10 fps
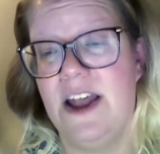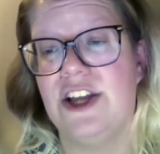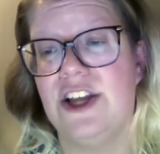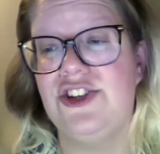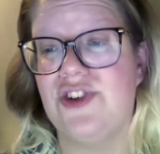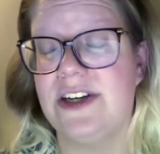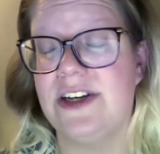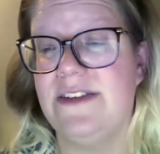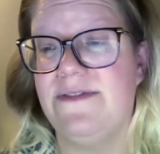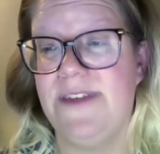
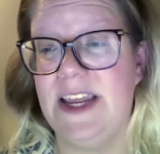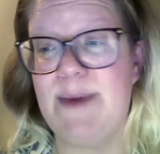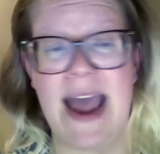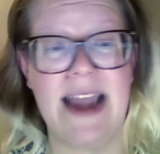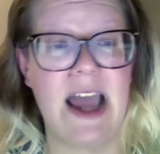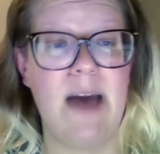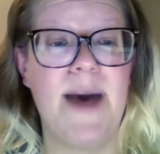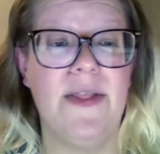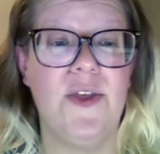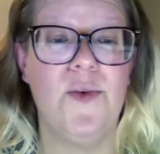constructive feedback
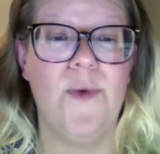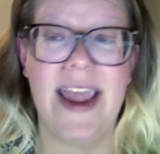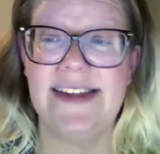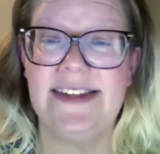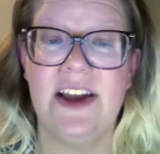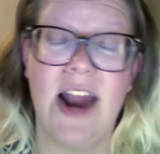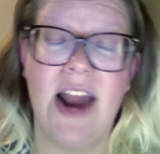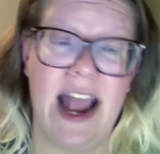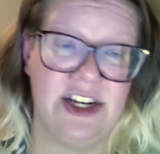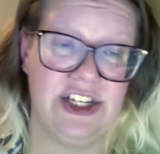about the ways their
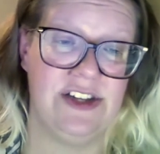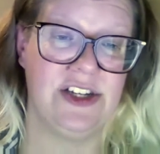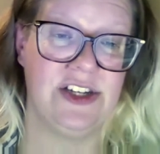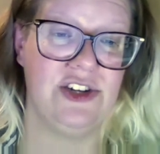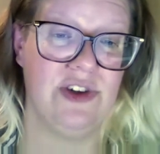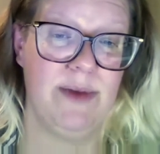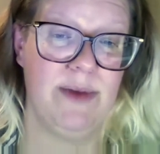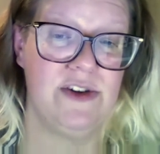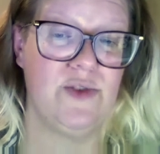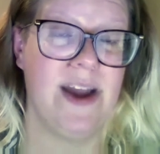actions
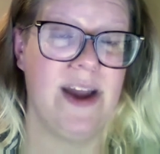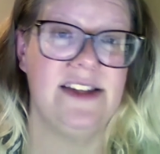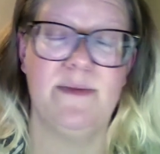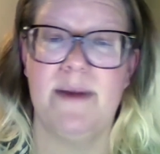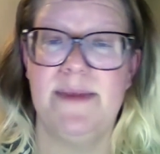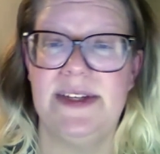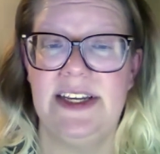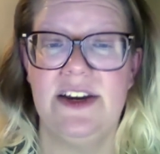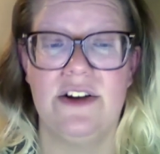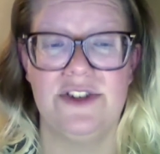contribute to white
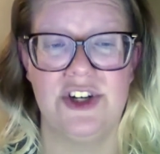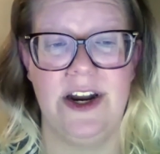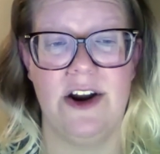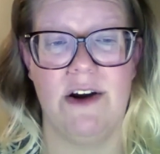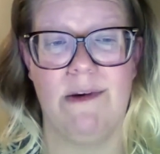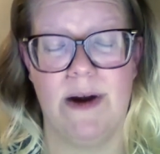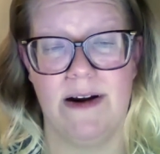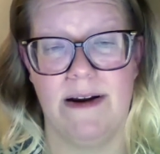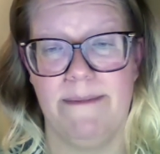supremacy culture in our work,